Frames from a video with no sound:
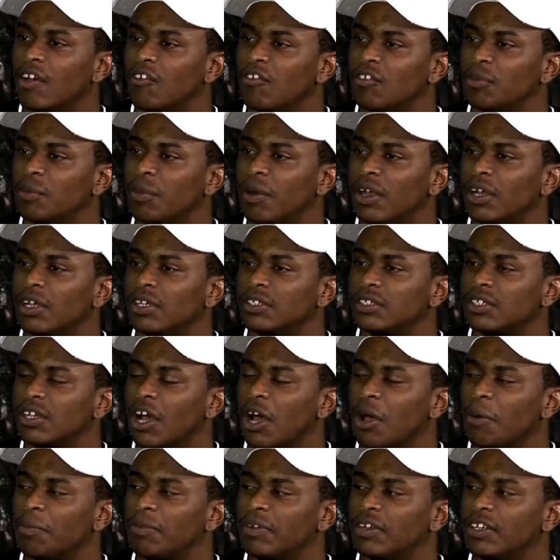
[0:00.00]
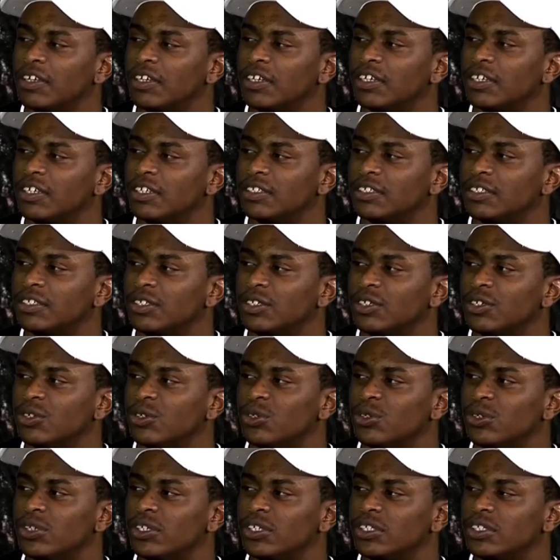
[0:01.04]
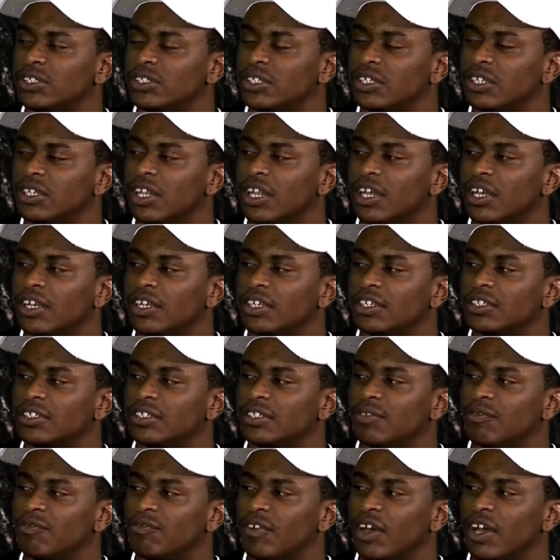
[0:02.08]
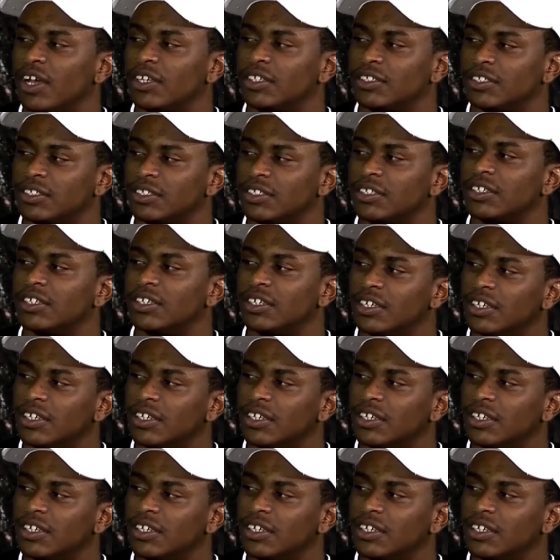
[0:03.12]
everybody's copping it. It's the newest and latest in fashion.